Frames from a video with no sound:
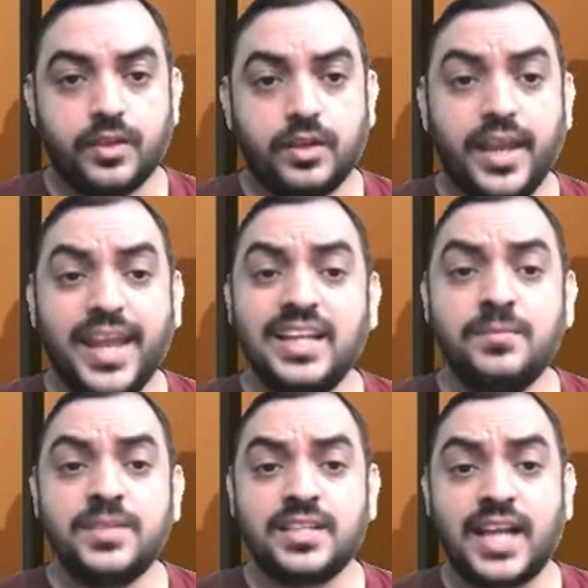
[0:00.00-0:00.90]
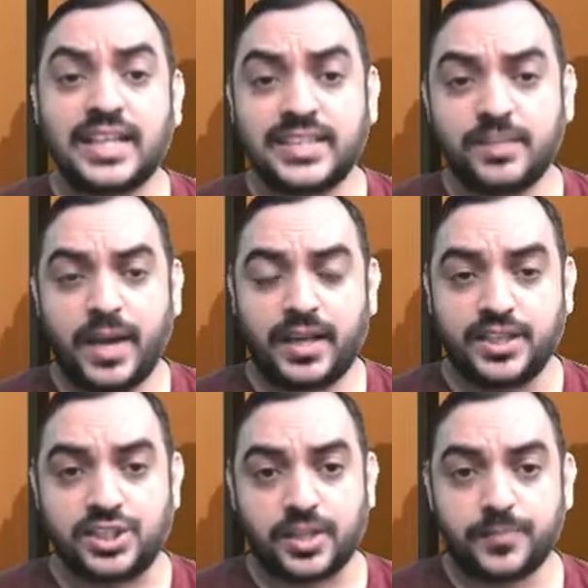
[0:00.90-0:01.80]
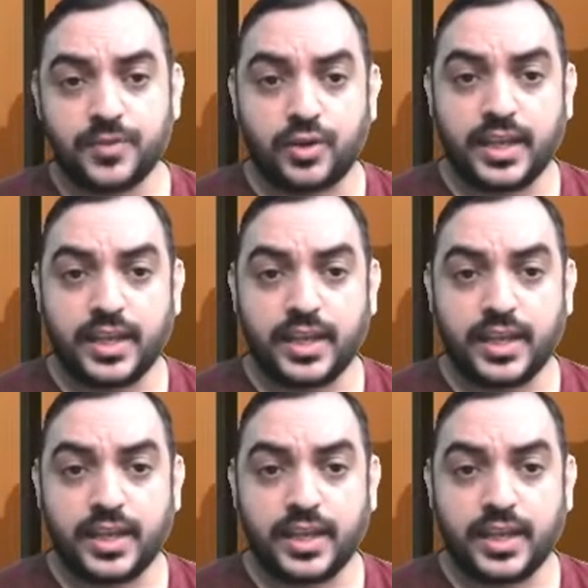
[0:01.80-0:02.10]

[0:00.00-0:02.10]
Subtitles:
A Limited is an asset manager. Okay.